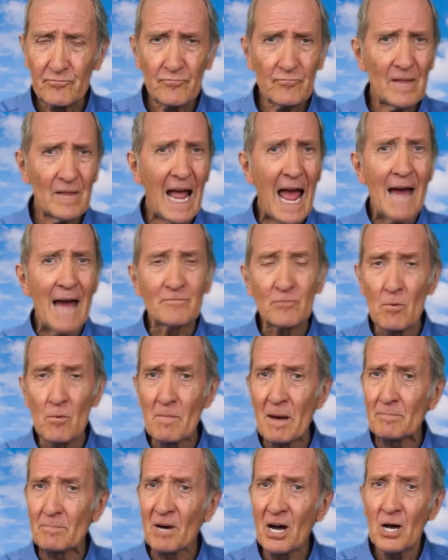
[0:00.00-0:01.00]
And
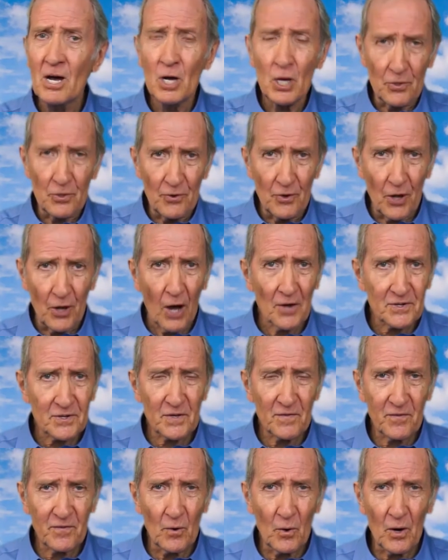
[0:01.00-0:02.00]
remember not to
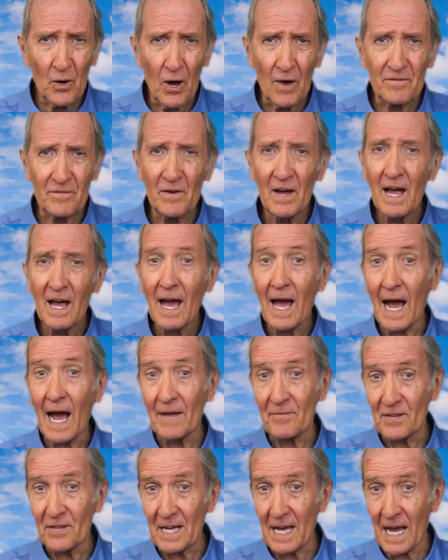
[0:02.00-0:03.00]
fall off at
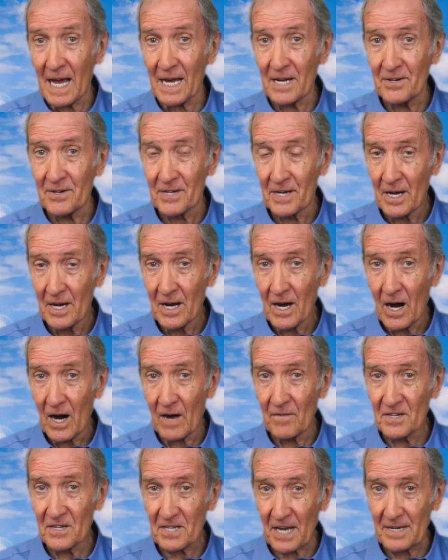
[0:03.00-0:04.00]
the end of
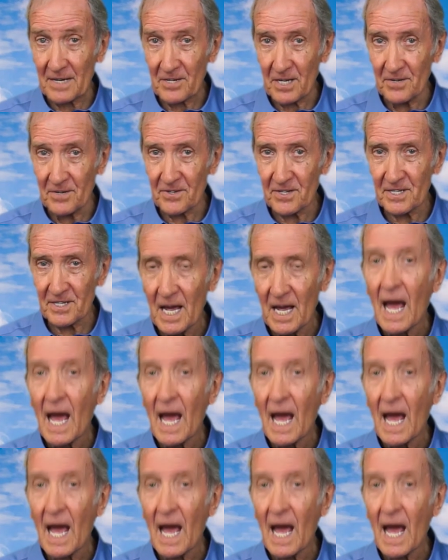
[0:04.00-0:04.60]
a sentence.